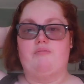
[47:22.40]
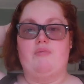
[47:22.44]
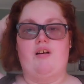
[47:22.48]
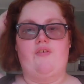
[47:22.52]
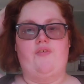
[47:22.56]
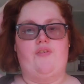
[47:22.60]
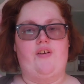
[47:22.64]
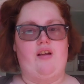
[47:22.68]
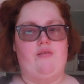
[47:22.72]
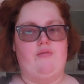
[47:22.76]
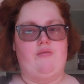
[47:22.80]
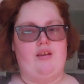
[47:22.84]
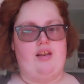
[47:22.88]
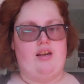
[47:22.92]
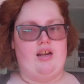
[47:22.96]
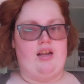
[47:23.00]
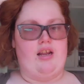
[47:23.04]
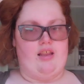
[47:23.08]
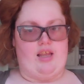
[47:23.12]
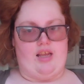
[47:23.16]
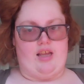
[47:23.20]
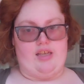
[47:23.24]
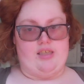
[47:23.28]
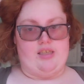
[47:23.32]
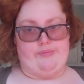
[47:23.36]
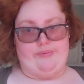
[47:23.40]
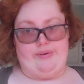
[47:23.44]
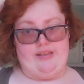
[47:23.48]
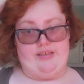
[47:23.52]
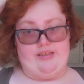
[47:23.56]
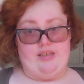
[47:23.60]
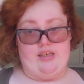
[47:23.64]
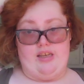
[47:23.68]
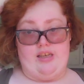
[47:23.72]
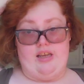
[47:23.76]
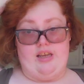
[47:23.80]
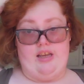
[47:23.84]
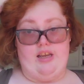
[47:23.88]
my family and I like sweet
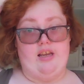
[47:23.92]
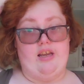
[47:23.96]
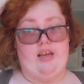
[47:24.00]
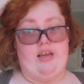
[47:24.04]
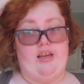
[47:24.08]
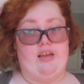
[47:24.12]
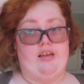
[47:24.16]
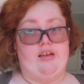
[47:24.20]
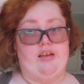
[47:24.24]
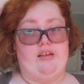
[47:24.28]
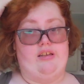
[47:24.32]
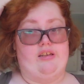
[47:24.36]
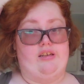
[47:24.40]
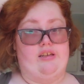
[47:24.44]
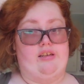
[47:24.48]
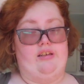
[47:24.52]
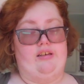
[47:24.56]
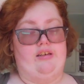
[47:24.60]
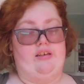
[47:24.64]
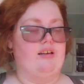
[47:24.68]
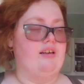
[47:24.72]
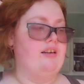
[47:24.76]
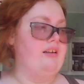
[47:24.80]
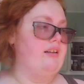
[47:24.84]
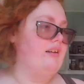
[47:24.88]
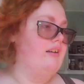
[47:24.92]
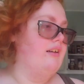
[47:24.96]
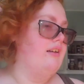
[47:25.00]
tea and